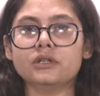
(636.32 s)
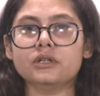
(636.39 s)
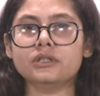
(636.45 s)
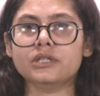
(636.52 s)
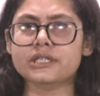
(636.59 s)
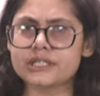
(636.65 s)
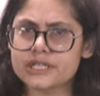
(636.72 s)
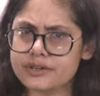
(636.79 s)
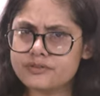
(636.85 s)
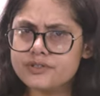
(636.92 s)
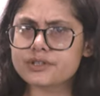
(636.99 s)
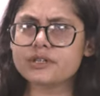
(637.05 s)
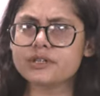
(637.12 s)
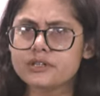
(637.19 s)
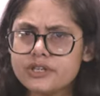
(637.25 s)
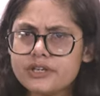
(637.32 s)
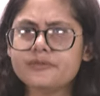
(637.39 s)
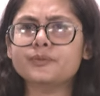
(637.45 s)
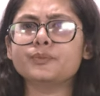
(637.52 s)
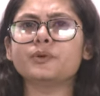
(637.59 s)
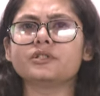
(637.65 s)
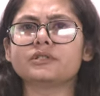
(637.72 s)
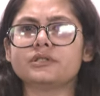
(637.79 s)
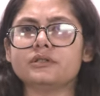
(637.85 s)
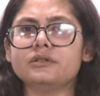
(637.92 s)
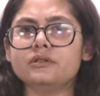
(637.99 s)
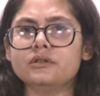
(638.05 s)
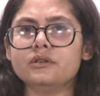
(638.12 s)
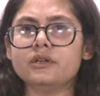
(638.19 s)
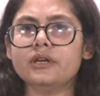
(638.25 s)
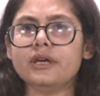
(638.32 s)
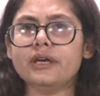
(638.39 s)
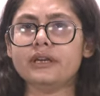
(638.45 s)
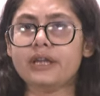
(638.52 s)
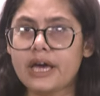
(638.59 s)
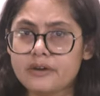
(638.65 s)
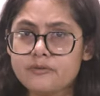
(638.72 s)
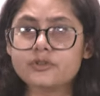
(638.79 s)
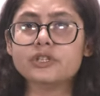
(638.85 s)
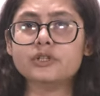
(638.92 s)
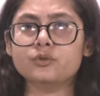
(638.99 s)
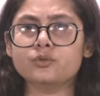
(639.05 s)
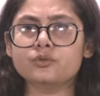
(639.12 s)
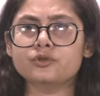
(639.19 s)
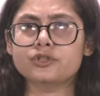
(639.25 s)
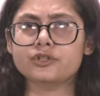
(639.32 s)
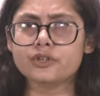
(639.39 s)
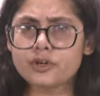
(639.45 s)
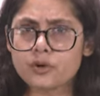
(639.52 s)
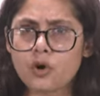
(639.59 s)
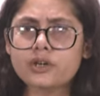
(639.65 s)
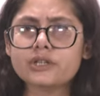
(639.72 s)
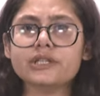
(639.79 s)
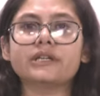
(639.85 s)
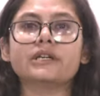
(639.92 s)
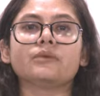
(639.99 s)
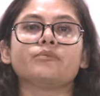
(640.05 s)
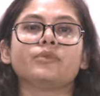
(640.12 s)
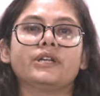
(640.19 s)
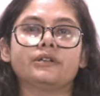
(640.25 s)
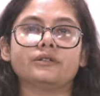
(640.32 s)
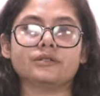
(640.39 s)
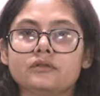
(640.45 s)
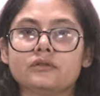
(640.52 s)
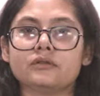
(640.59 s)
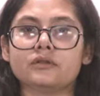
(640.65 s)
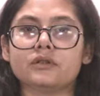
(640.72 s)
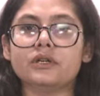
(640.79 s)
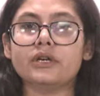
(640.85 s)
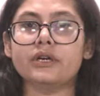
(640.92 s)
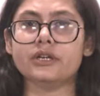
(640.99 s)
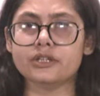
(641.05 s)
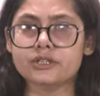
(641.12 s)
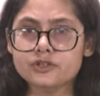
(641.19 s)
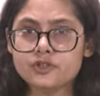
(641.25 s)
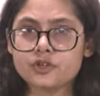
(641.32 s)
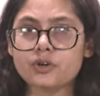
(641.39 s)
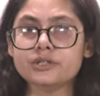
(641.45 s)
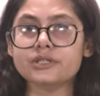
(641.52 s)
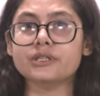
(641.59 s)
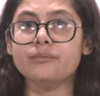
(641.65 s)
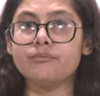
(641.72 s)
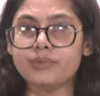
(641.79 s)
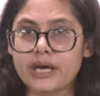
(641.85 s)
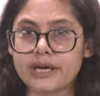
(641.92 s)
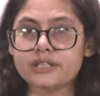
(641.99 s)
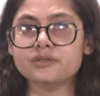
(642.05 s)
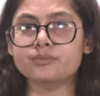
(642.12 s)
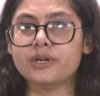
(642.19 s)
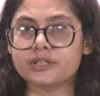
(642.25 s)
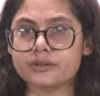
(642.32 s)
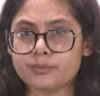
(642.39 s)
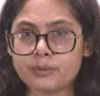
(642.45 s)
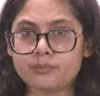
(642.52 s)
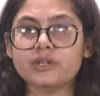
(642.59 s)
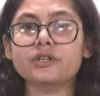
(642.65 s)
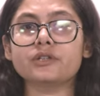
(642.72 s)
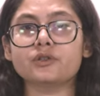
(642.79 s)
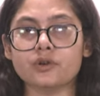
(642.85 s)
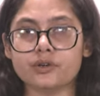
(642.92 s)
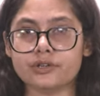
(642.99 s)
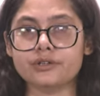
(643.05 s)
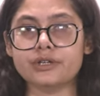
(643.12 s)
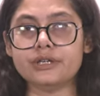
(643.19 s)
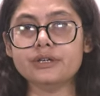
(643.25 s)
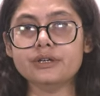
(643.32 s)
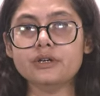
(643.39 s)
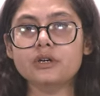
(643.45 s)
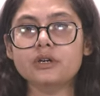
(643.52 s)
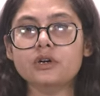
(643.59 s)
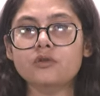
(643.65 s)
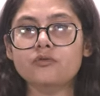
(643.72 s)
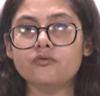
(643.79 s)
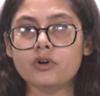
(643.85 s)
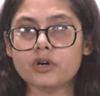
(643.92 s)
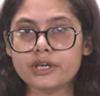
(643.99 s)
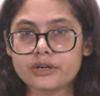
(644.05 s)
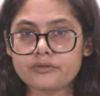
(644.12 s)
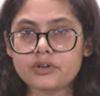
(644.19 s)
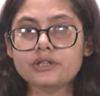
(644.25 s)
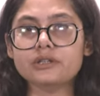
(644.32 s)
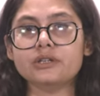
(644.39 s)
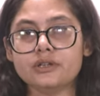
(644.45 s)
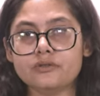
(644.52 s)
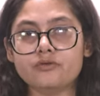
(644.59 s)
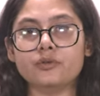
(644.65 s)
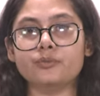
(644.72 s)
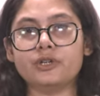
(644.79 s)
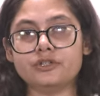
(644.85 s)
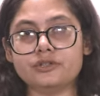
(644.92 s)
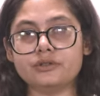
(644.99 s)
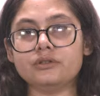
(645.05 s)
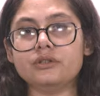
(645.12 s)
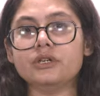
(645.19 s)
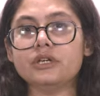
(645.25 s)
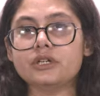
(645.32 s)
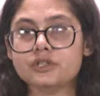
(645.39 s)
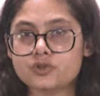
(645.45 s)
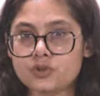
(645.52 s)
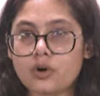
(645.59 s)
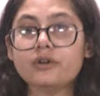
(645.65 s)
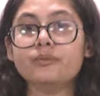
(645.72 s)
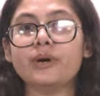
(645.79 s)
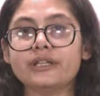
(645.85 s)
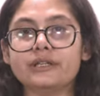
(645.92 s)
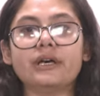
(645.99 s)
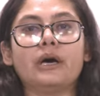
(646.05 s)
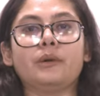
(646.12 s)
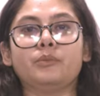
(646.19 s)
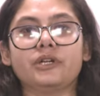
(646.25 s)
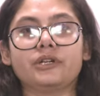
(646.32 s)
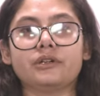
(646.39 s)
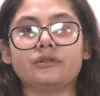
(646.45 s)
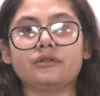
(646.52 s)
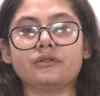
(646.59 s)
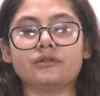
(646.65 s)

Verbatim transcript: This gives the aggrieved person an avenue to record their complaints. It ensures compliance by the public authority for giving the information sought by the applicant.